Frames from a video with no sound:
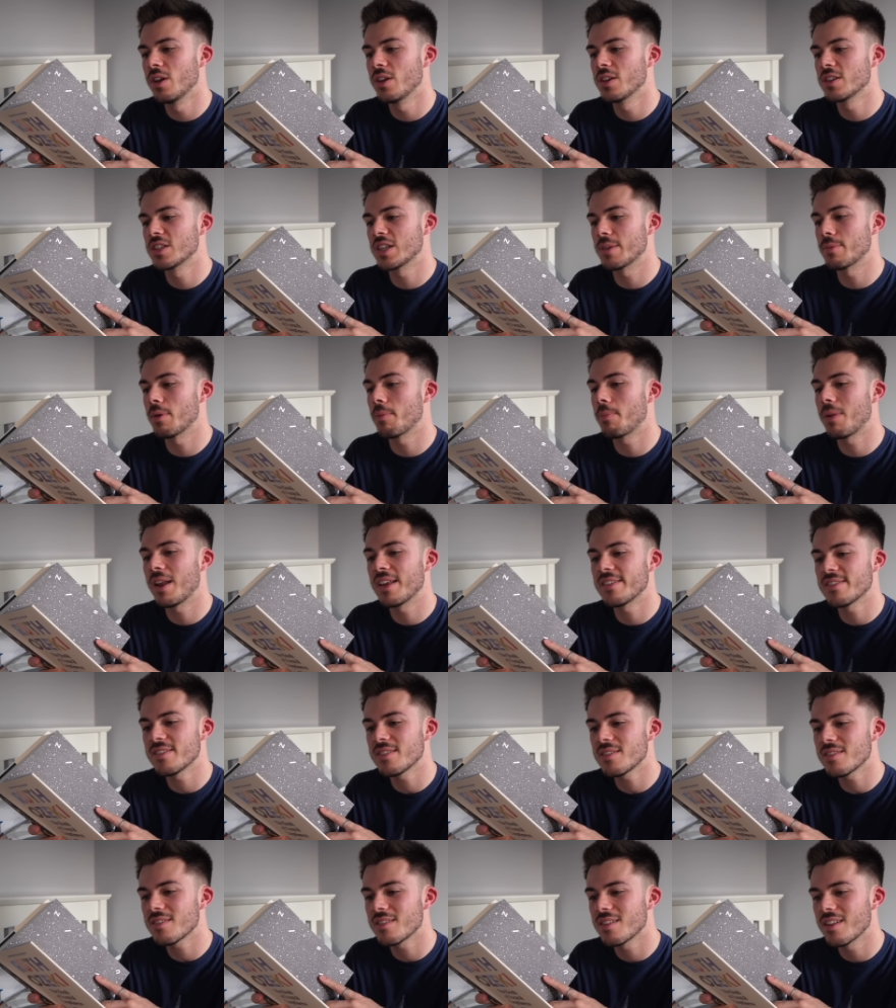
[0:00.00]
Some are
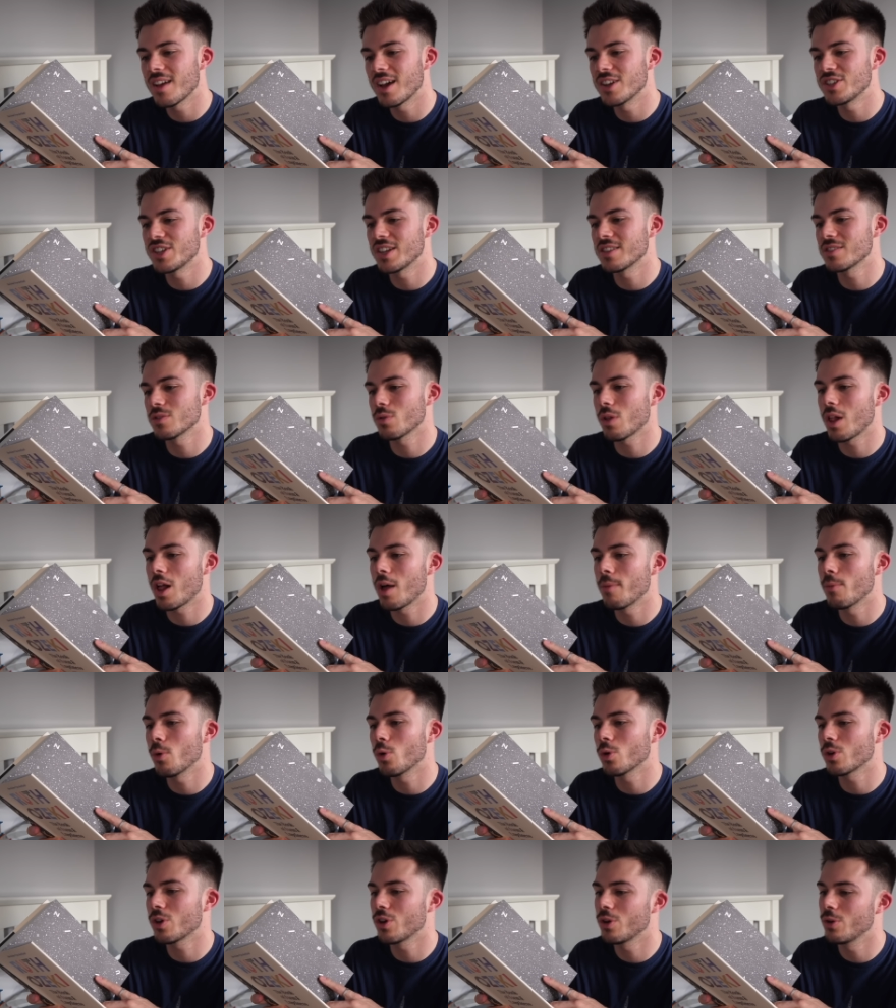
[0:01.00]
pleasant, a gentle hum
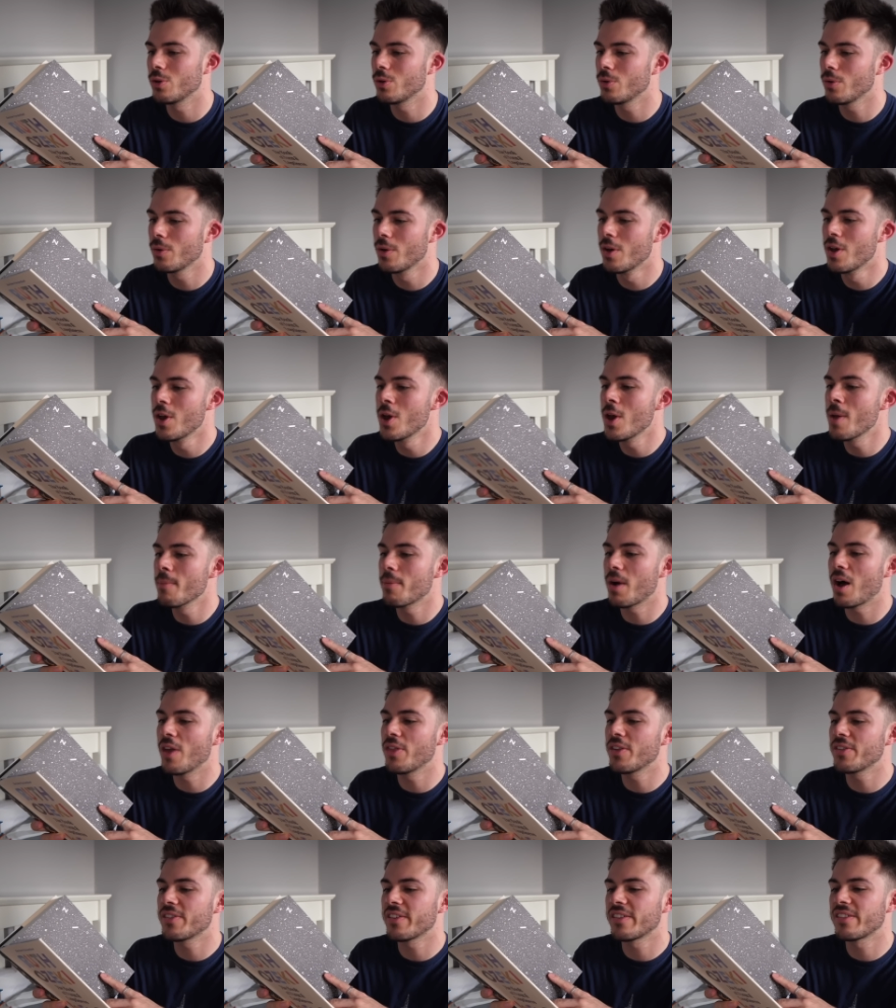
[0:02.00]
or coo, but
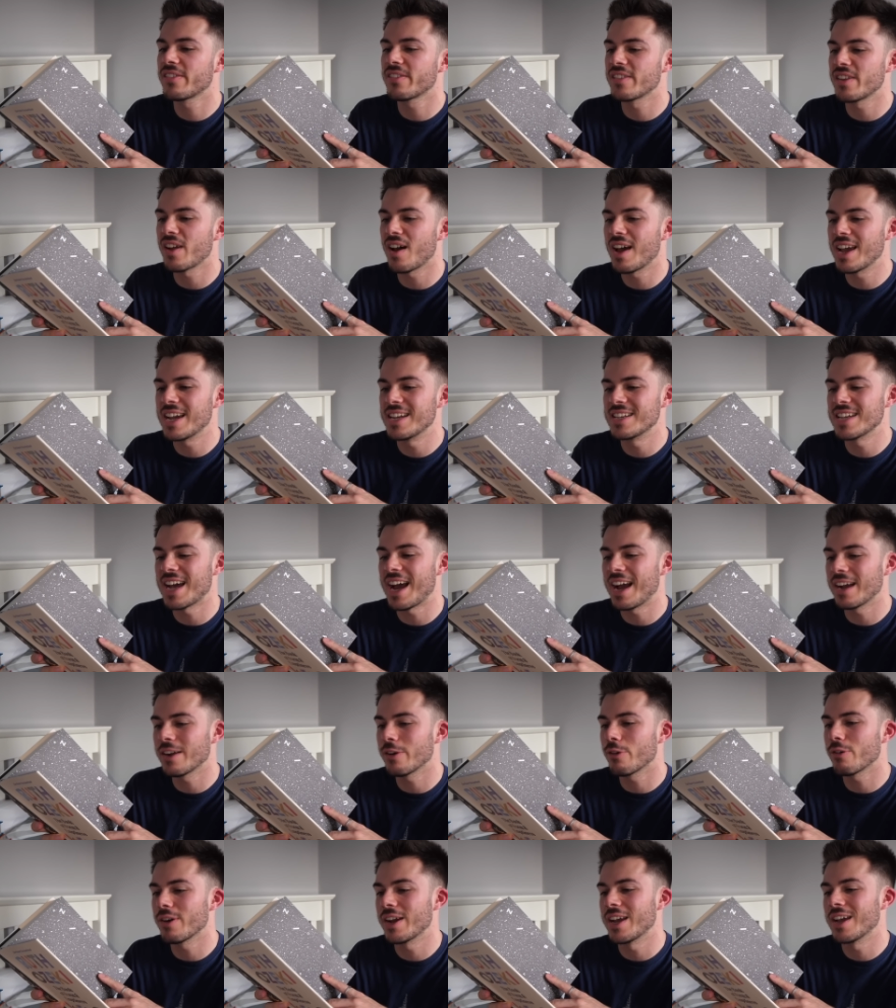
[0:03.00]
others are snide,
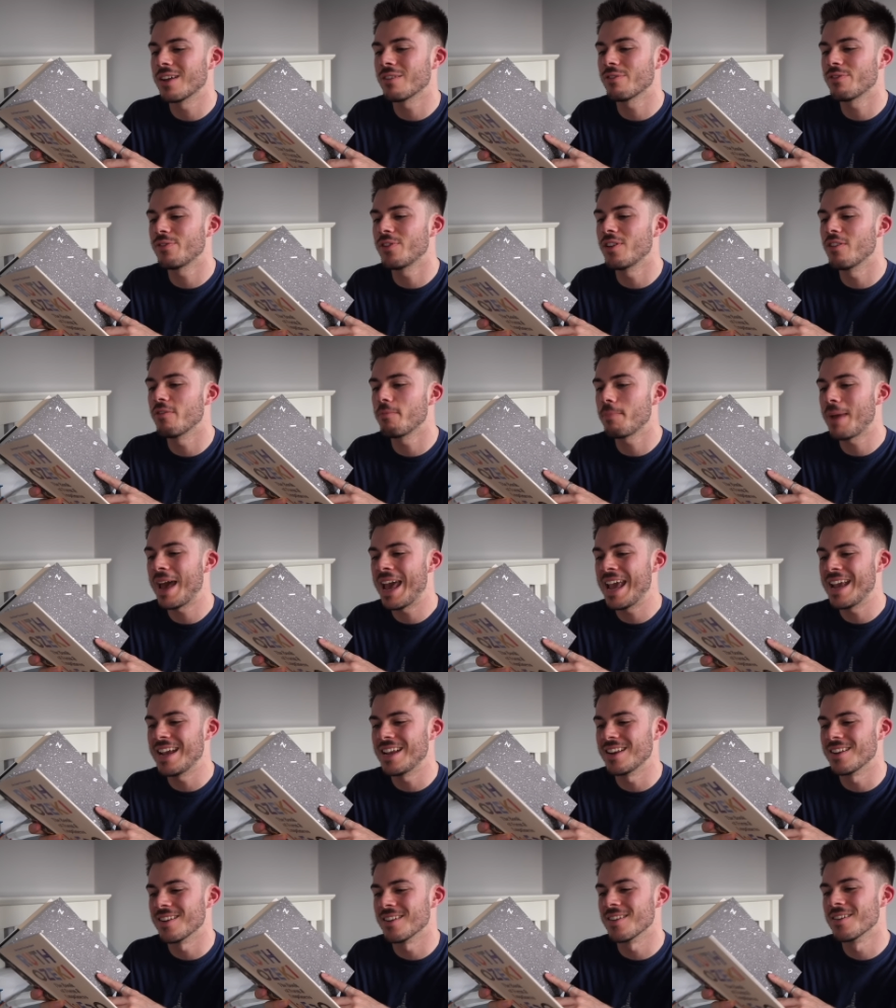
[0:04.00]
angry, and full of
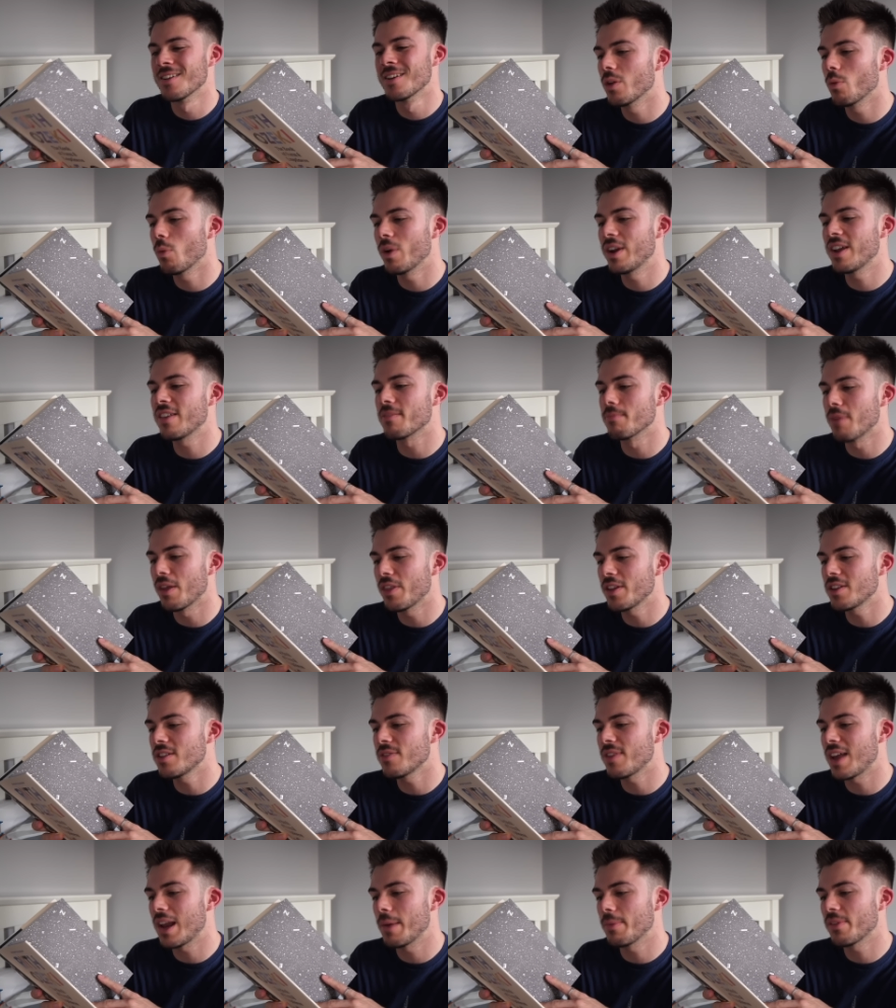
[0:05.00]
pain. When his mother
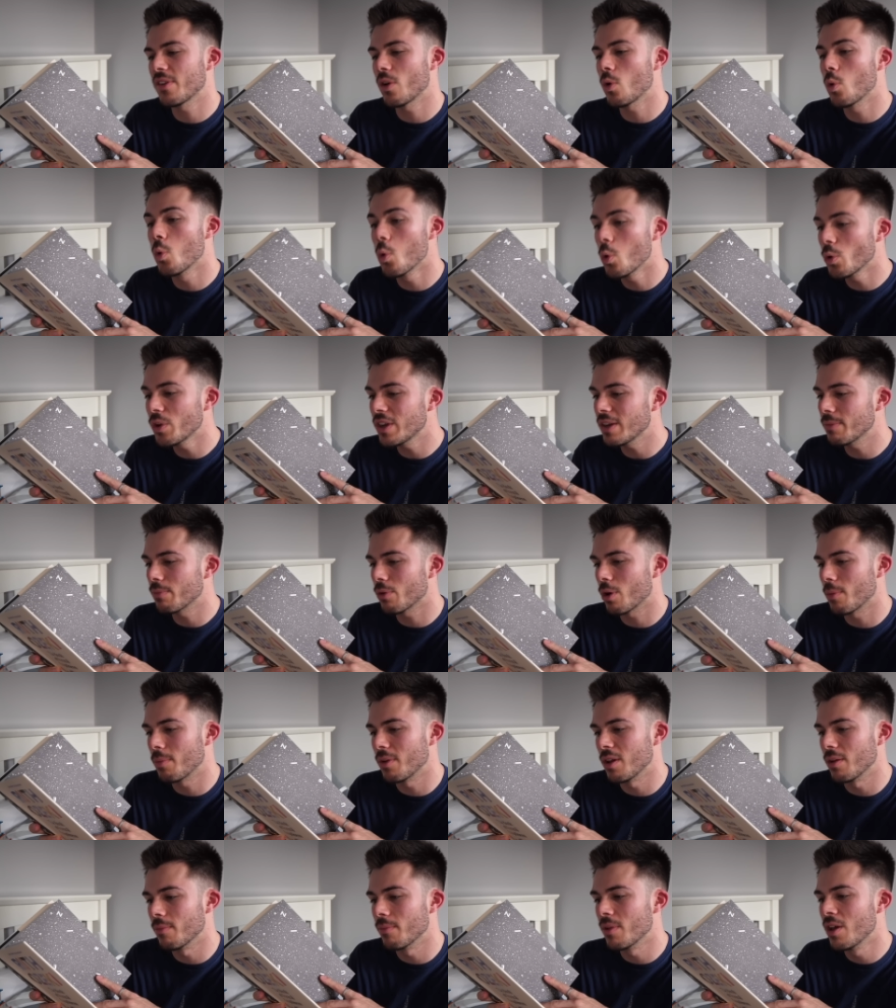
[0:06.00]
develops a hoarding
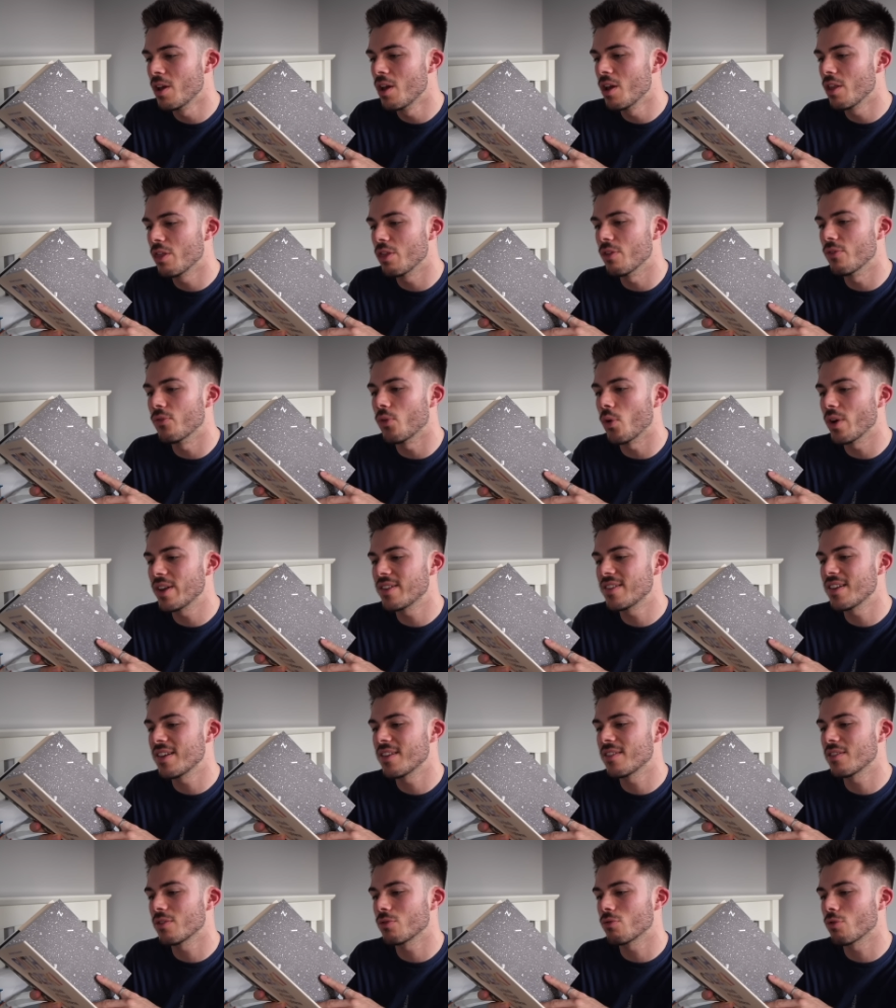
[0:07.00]
problem, the
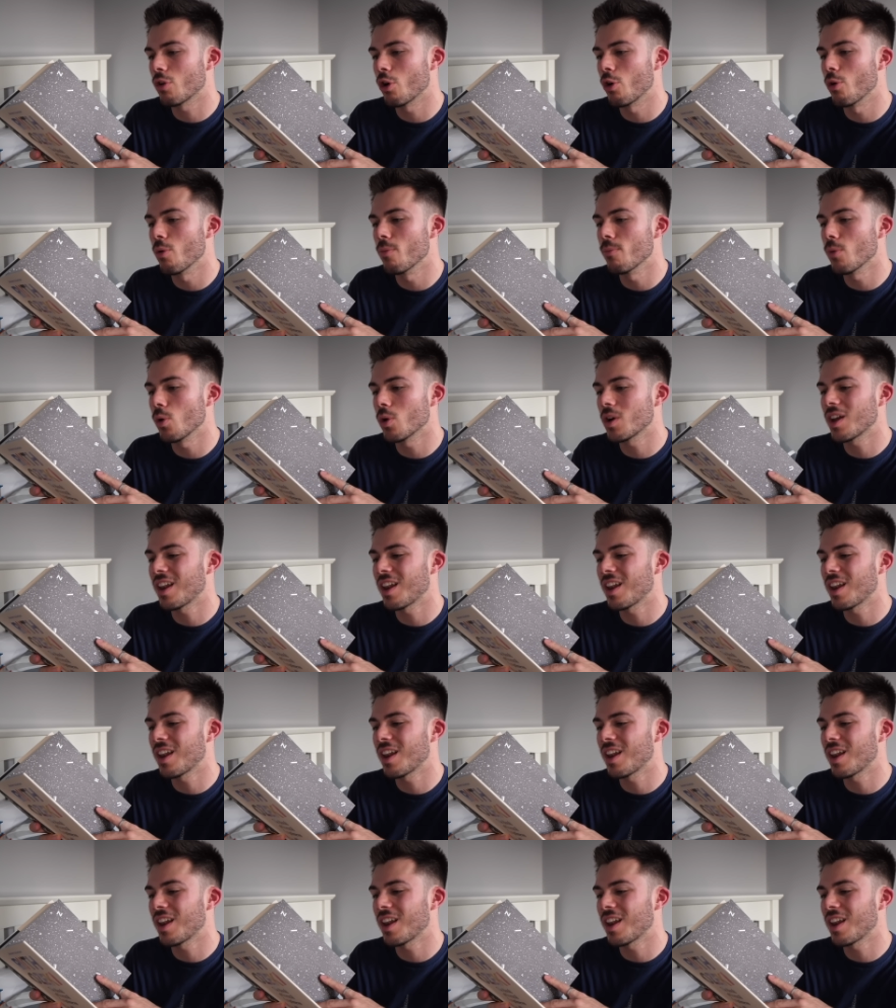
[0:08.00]
voices grow more